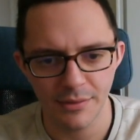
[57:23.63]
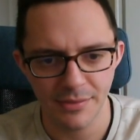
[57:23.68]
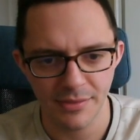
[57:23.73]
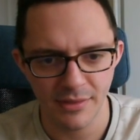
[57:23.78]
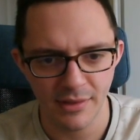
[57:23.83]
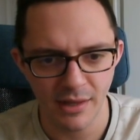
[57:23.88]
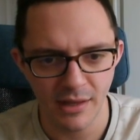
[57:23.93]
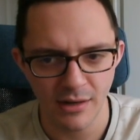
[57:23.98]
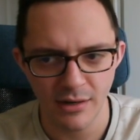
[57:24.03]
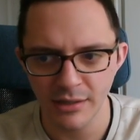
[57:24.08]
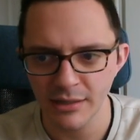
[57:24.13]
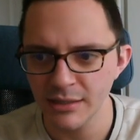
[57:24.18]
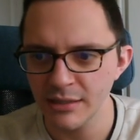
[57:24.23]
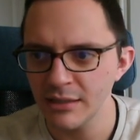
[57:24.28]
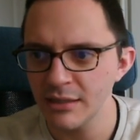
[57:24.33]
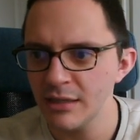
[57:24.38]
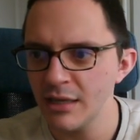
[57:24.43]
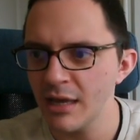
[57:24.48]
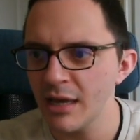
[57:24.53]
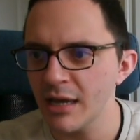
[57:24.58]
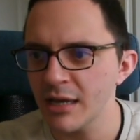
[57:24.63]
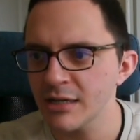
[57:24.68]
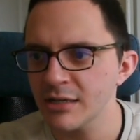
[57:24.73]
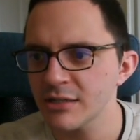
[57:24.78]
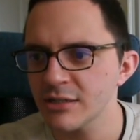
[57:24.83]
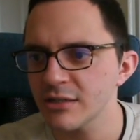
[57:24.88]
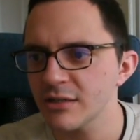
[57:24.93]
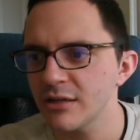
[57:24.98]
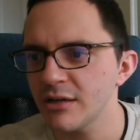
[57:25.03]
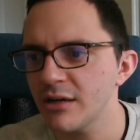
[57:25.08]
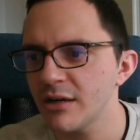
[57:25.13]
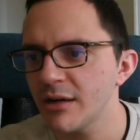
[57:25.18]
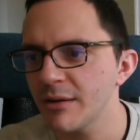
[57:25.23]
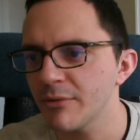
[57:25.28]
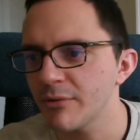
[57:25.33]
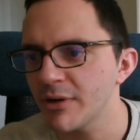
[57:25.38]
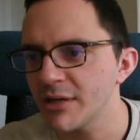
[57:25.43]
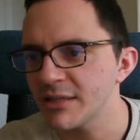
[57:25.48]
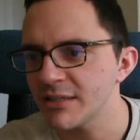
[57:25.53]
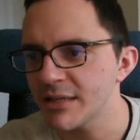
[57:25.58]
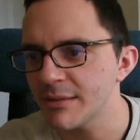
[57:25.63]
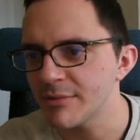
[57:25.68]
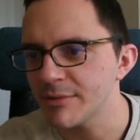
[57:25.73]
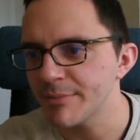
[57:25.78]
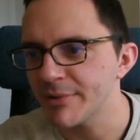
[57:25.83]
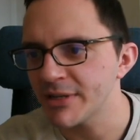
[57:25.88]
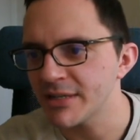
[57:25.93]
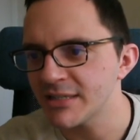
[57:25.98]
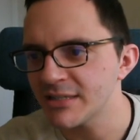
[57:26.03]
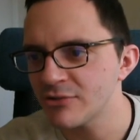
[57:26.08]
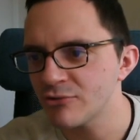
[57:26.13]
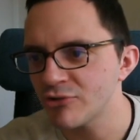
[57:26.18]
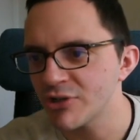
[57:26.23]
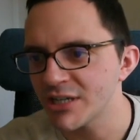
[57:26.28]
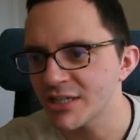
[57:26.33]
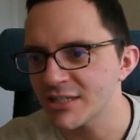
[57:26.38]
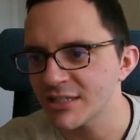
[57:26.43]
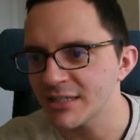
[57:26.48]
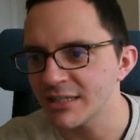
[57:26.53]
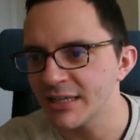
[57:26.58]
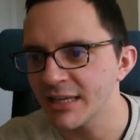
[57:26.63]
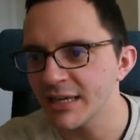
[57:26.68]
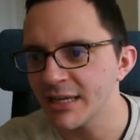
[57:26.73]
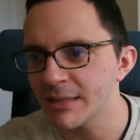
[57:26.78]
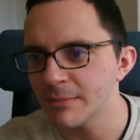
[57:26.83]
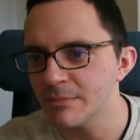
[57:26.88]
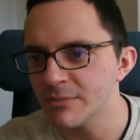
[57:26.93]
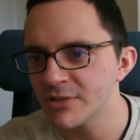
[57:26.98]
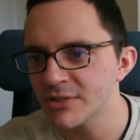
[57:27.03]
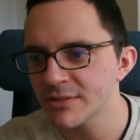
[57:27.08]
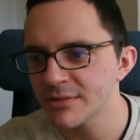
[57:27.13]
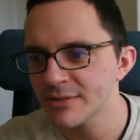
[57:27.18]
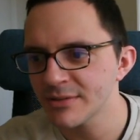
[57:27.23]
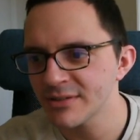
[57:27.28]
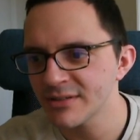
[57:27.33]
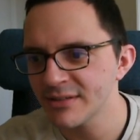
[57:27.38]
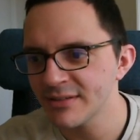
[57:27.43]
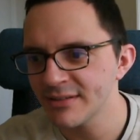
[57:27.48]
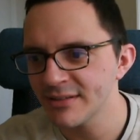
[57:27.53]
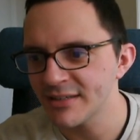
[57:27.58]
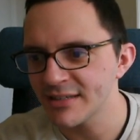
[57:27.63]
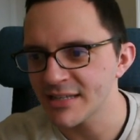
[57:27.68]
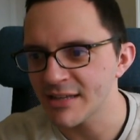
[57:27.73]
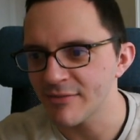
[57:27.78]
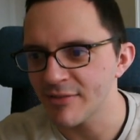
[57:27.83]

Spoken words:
Then I guess I'm quite tempted by tricks and games. Let's give